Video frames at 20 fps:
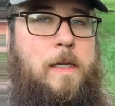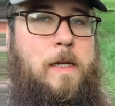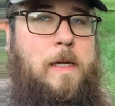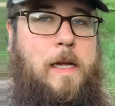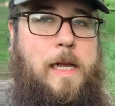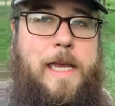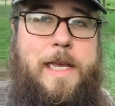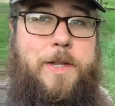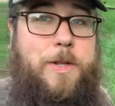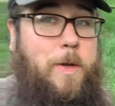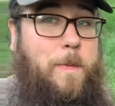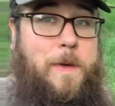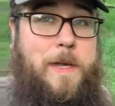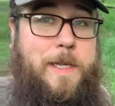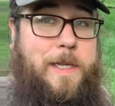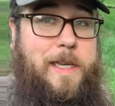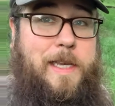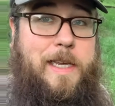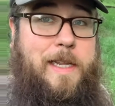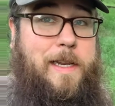He's too
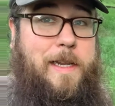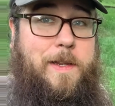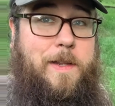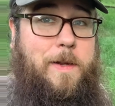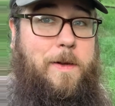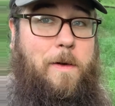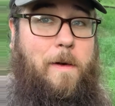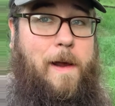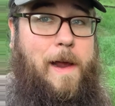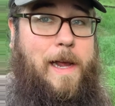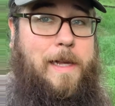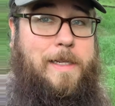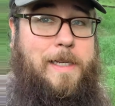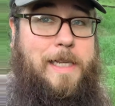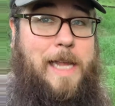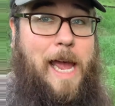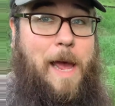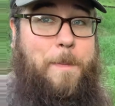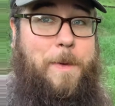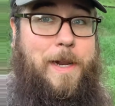busy eating this new grass.
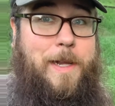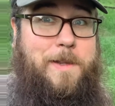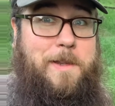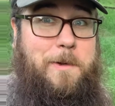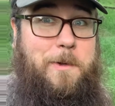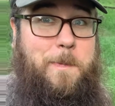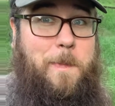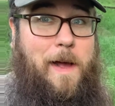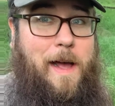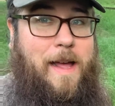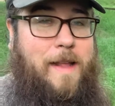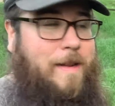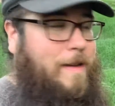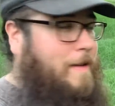He's happy in his new spot.